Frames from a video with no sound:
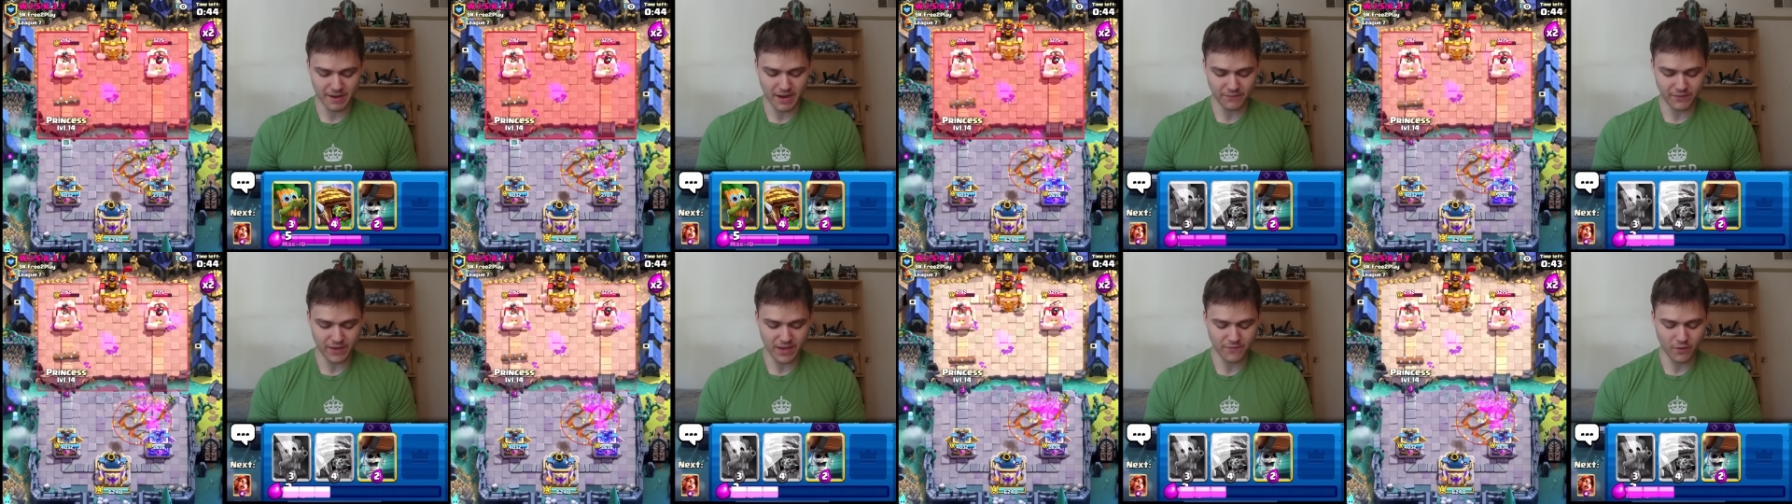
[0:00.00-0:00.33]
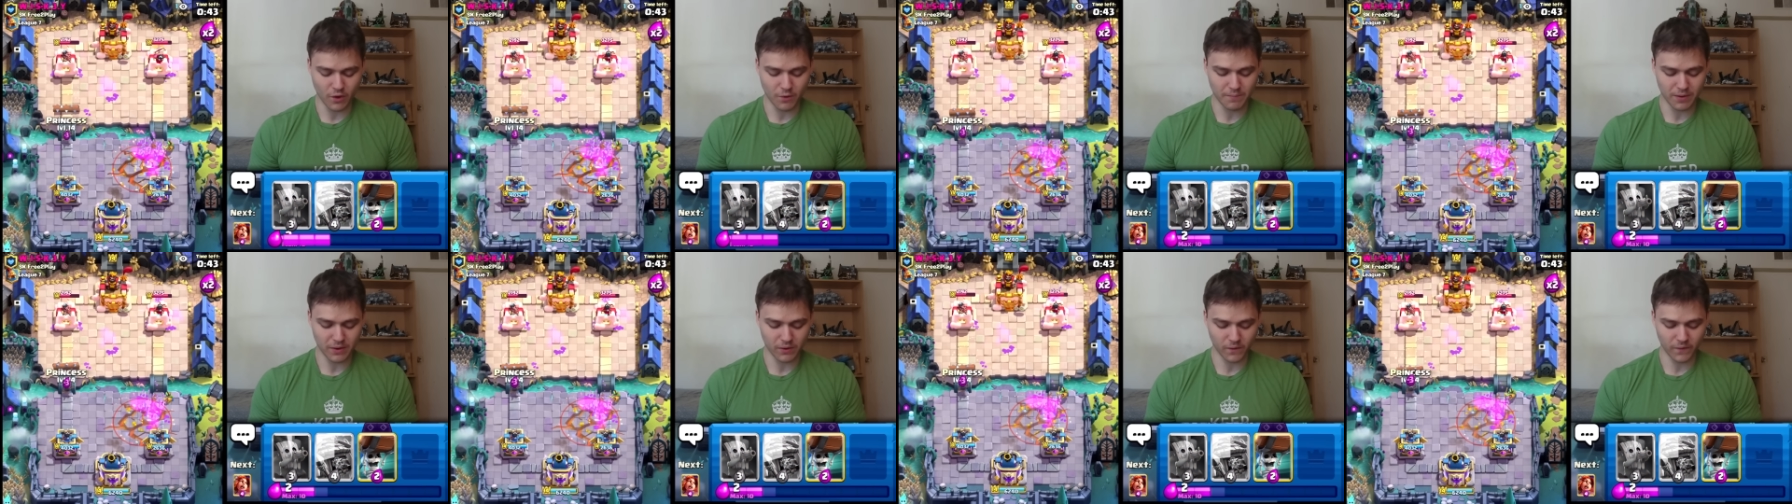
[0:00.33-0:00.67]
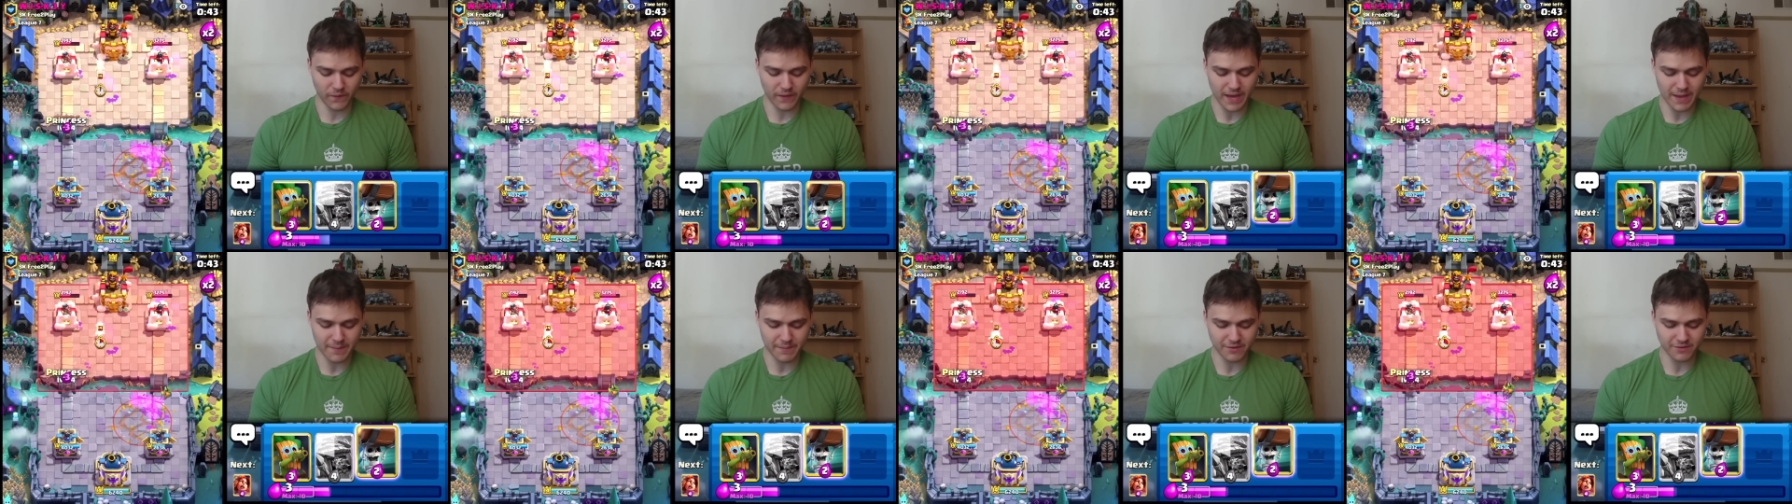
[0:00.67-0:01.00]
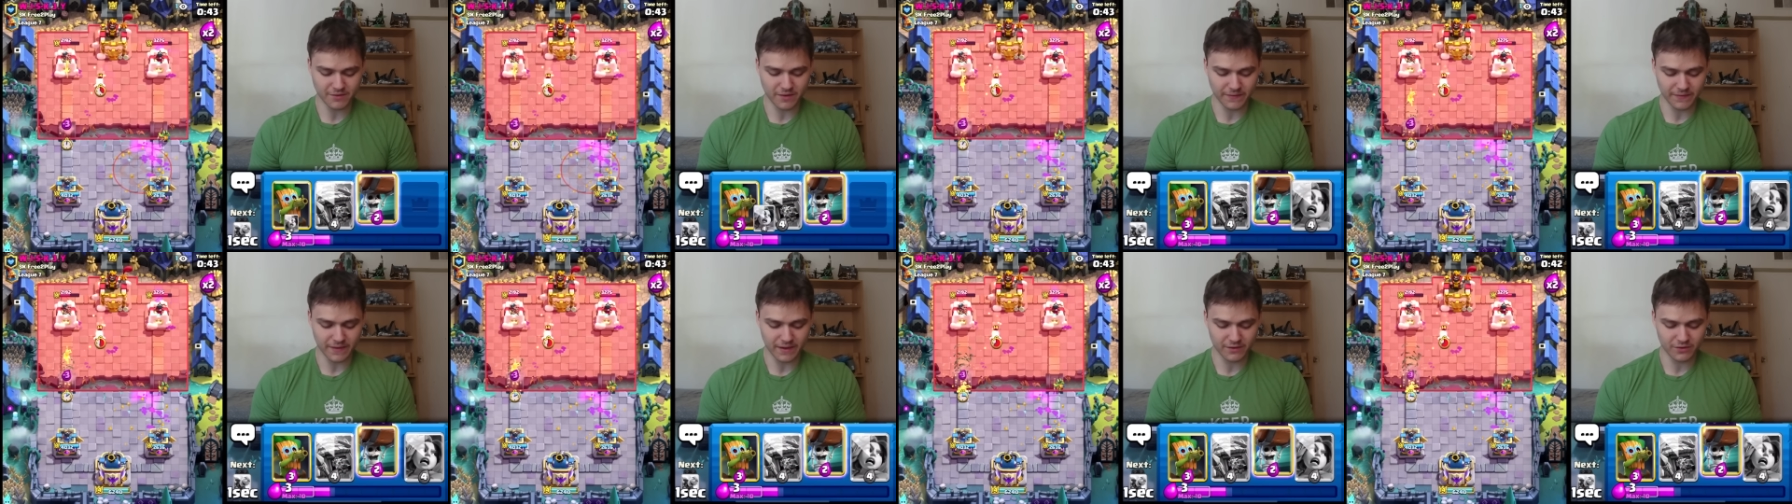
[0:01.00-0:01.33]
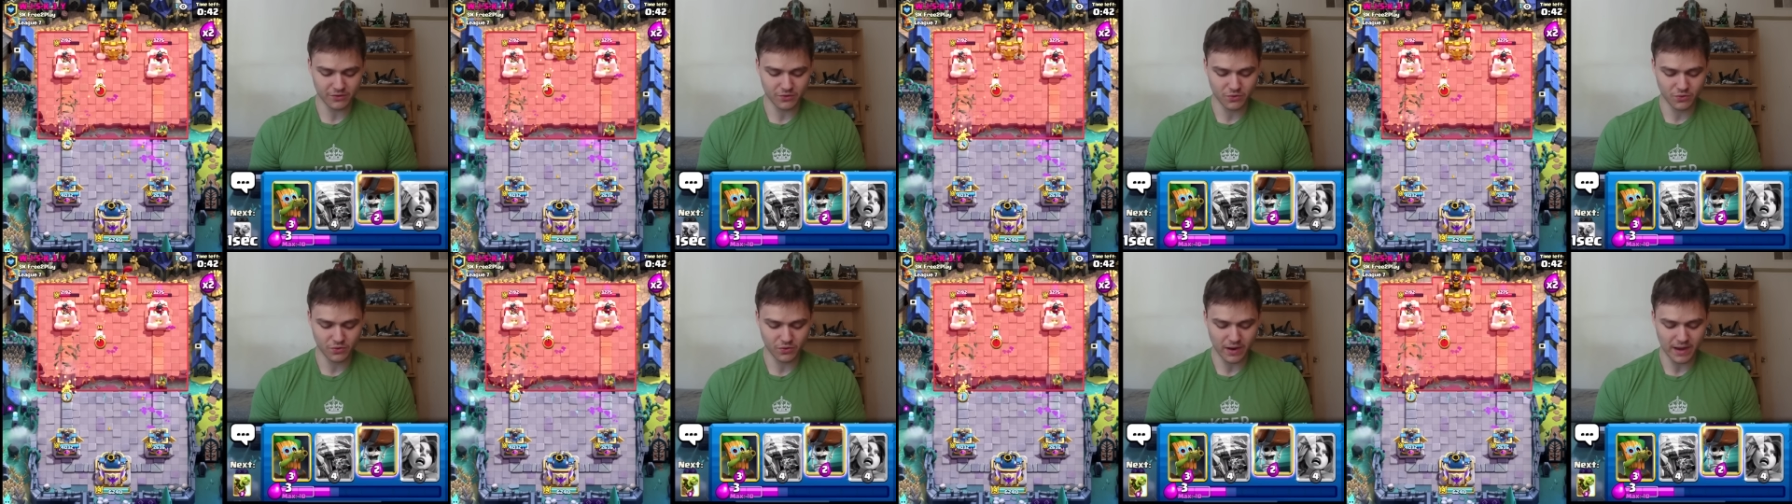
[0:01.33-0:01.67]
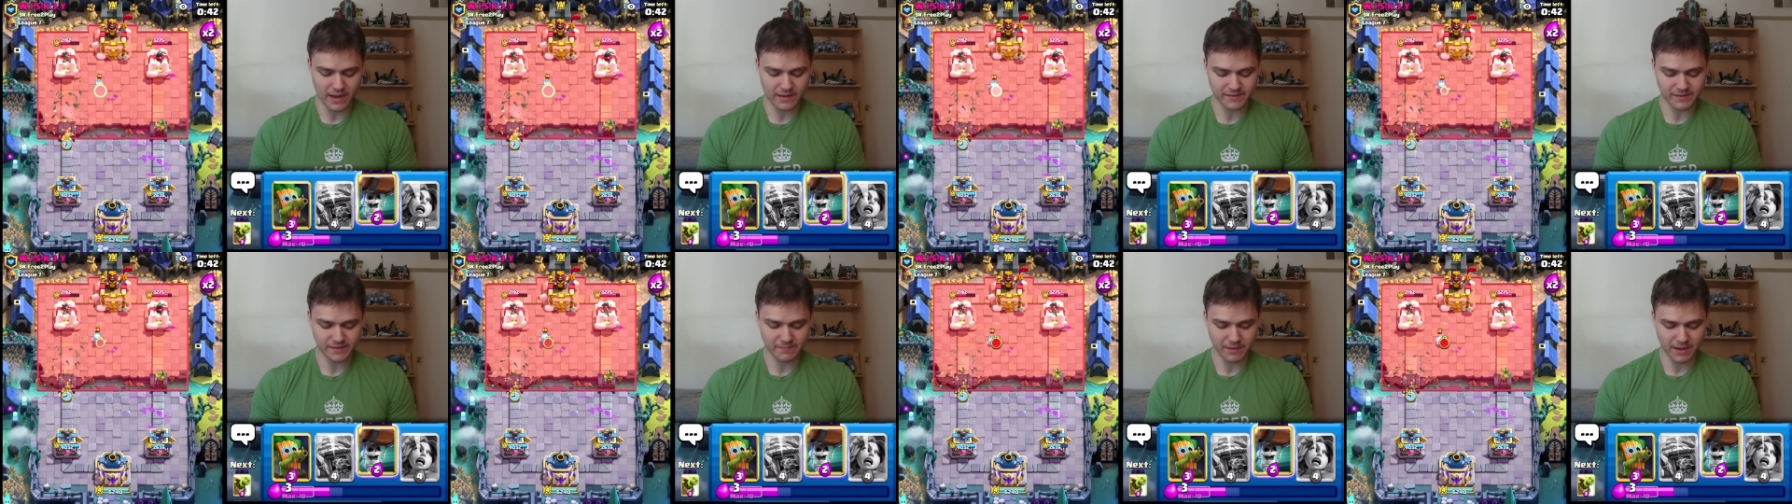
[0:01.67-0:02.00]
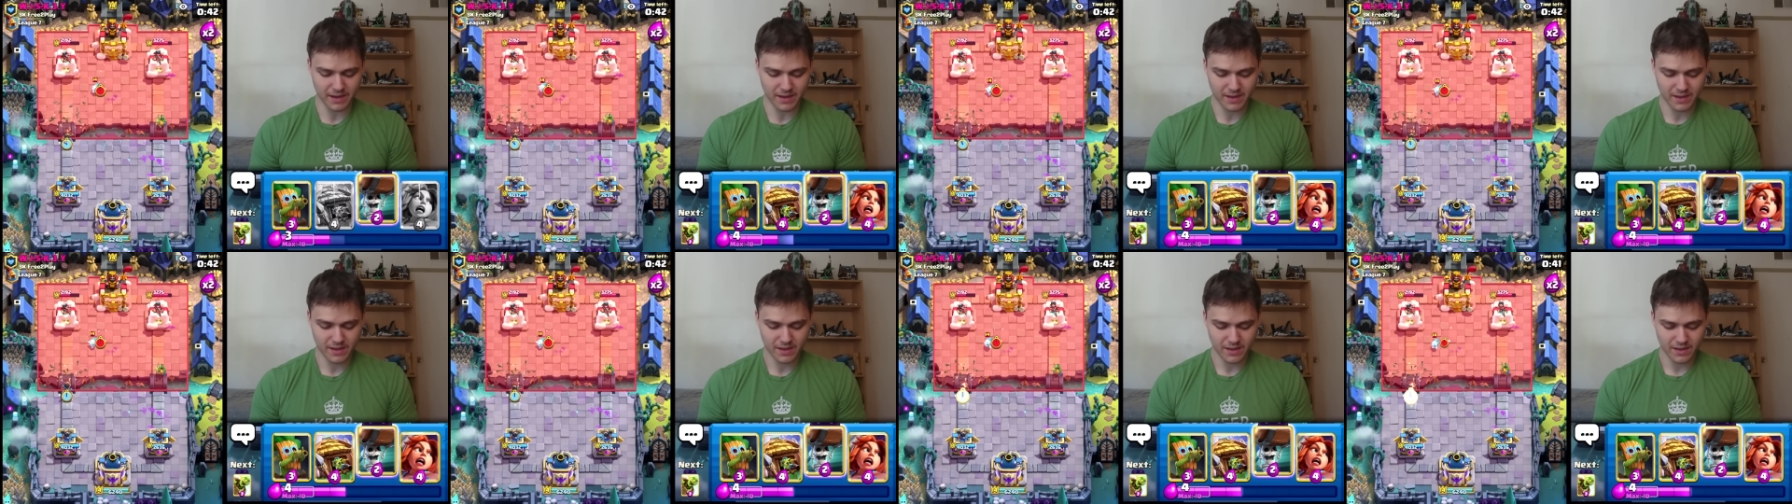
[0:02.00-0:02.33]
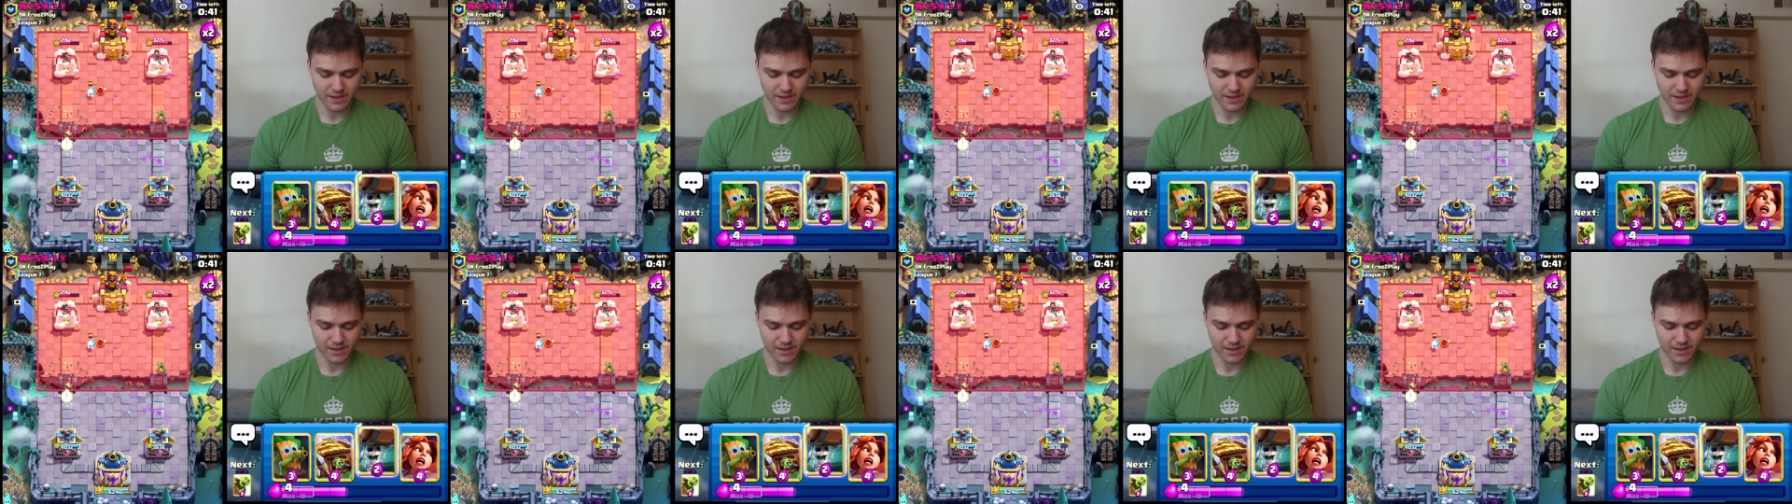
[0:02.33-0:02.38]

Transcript: of Evo barrel damage, nothing too crazy, but,